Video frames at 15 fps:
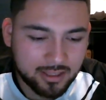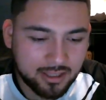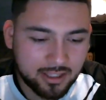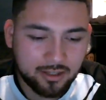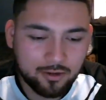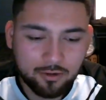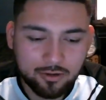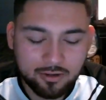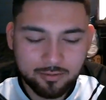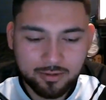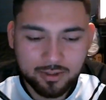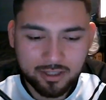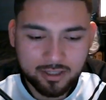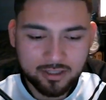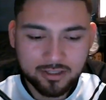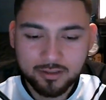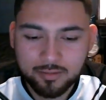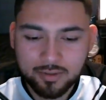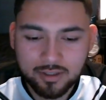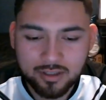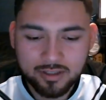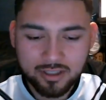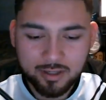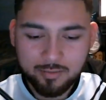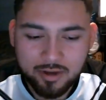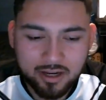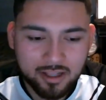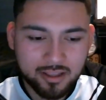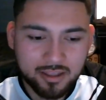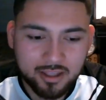Cordoba needed to be in this game.
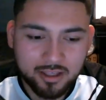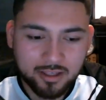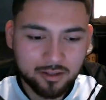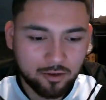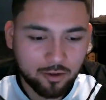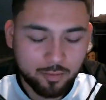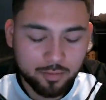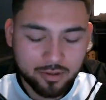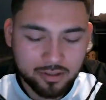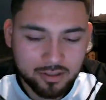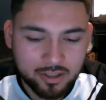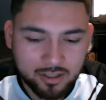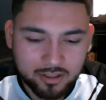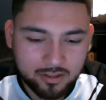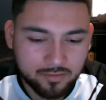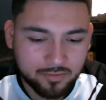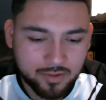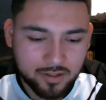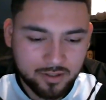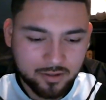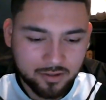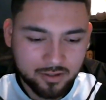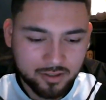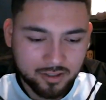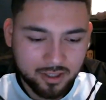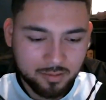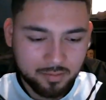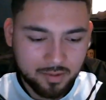I didn't think Lopez needed to feature in this game.